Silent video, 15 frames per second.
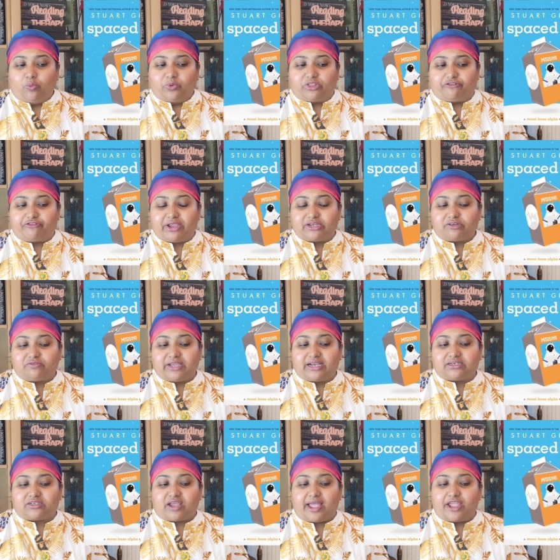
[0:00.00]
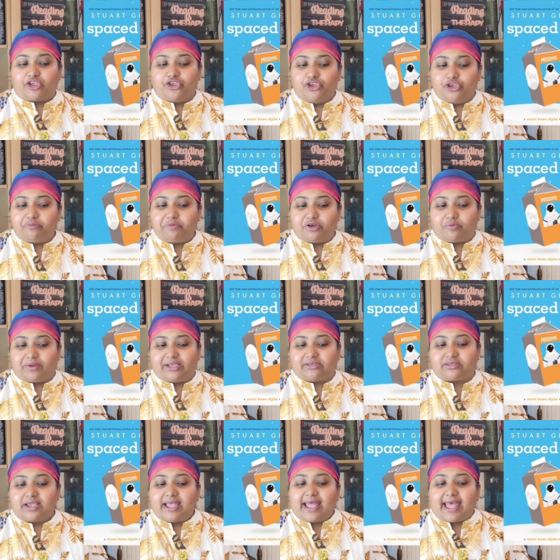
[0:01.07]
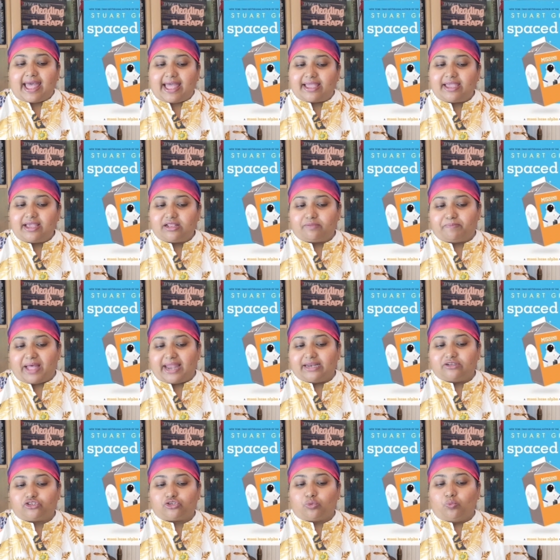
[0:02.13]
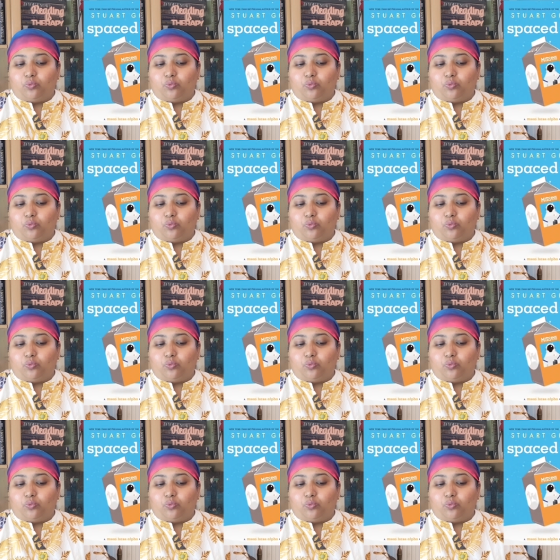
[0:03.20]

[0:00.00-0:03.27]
With the fate of the entire human race hanging in the balance,